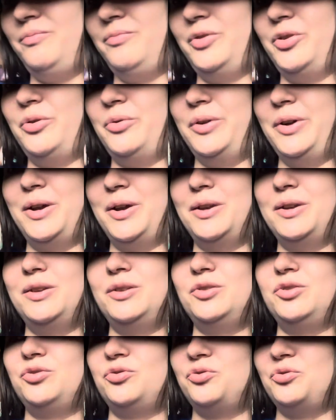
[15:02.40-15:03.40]
go ahead
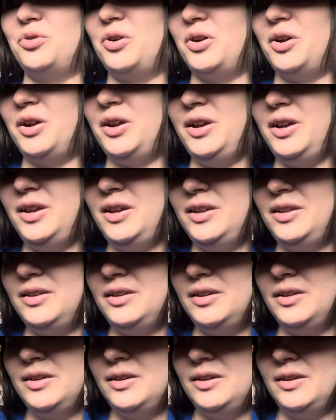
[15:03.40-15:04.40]
and try it,
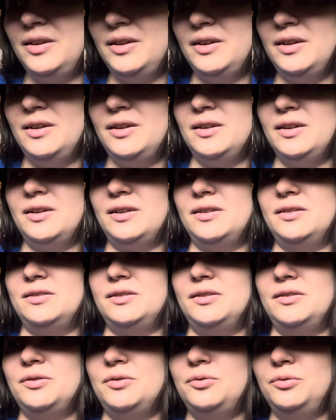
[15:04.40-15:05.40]
because
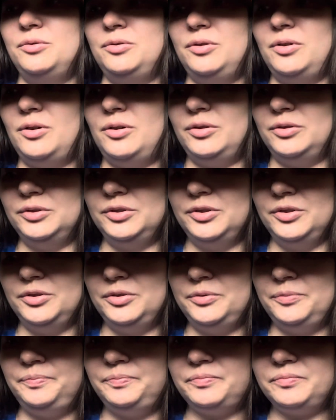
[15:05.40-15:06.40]
they're cool also.